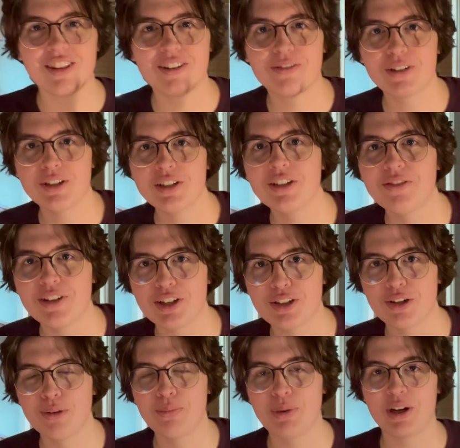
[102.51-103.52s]
The first
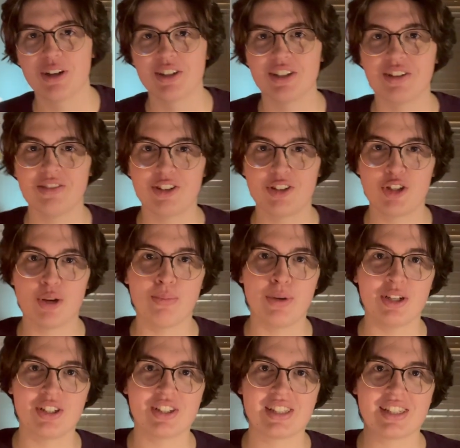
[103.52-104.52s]
official appearance of the
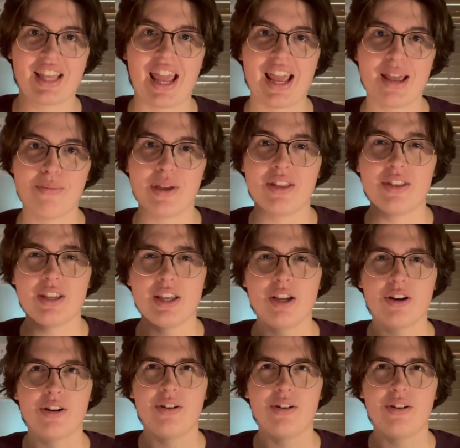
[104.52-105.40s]
Chipmunks came in the year